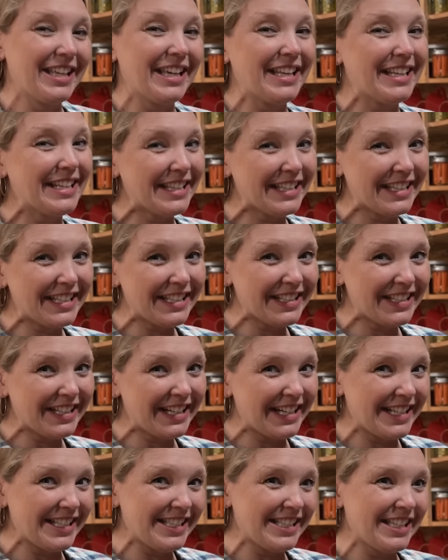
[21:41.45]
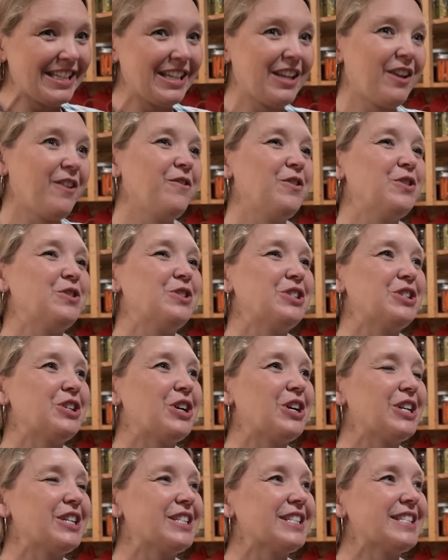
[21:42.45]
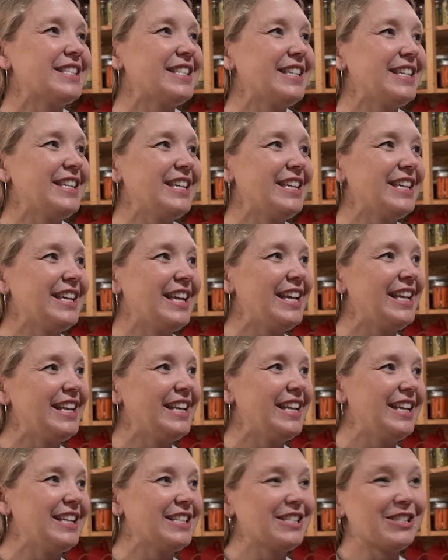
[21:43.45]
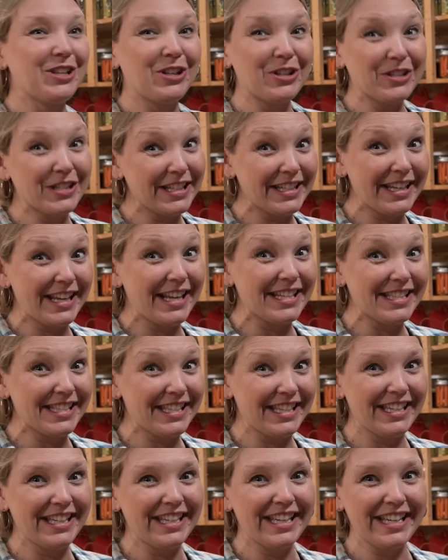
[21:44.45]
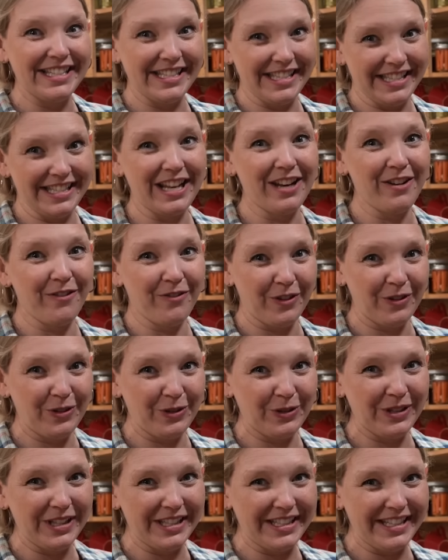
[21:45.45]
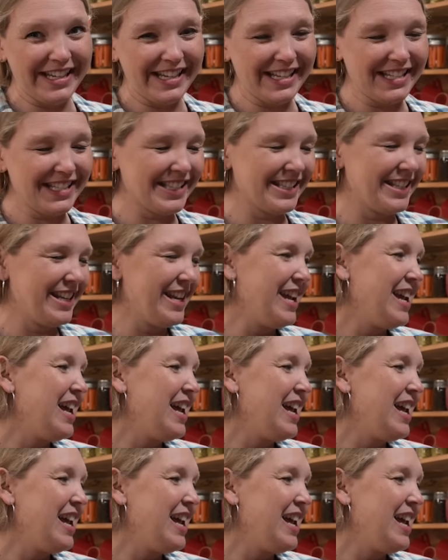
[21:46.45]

getting a little crazy, if you start seeing any salsa dancing instead of a hula dance,